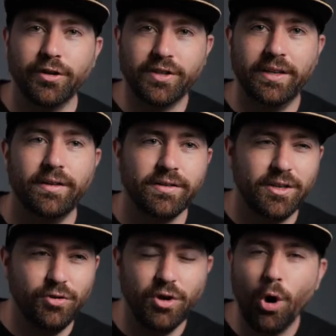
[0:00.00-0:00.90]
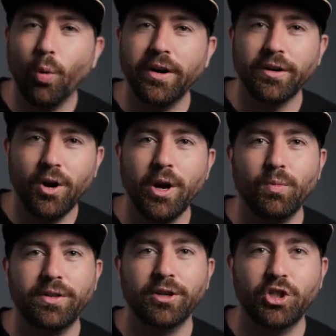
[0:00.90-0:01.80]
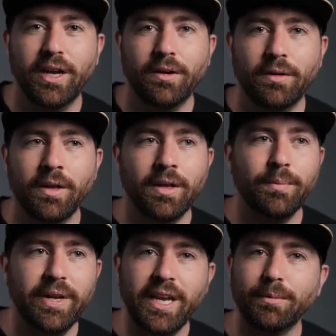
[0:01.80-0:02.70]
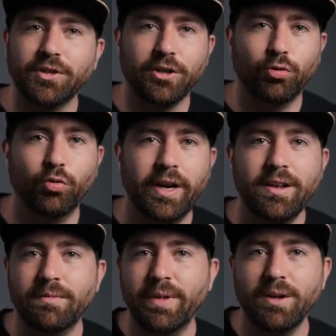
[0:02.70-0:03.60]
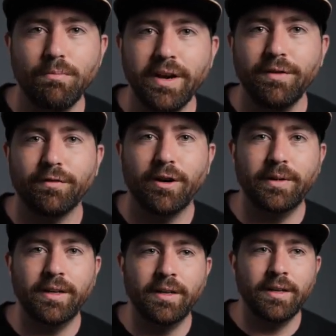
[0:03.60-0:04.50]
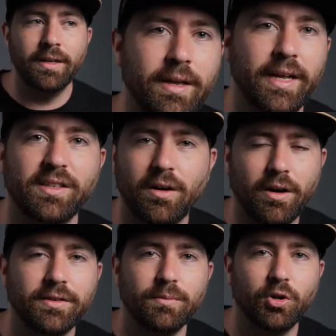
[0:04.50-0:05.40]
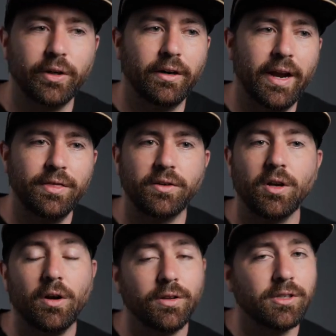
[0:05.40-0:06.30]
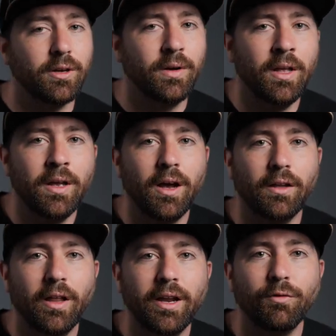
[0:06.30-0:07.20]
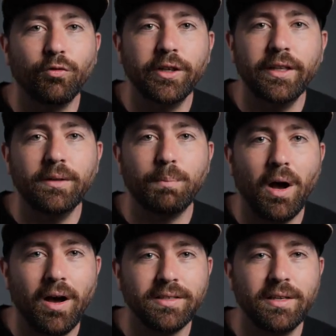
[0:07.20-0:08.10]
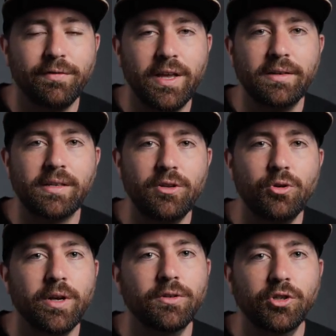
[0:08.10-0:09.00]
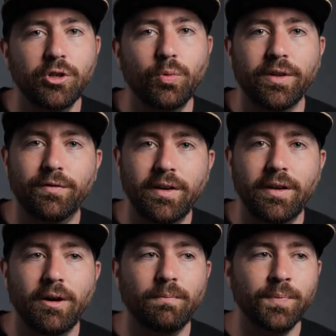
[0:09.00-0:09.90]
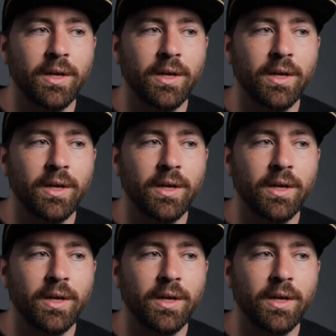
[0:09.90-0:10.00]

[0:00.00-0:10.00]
your skills and you know where you're going with your channel, being able to create and make money from it, it's an awesome career. And there's also a lot of really positive things that you can do with video.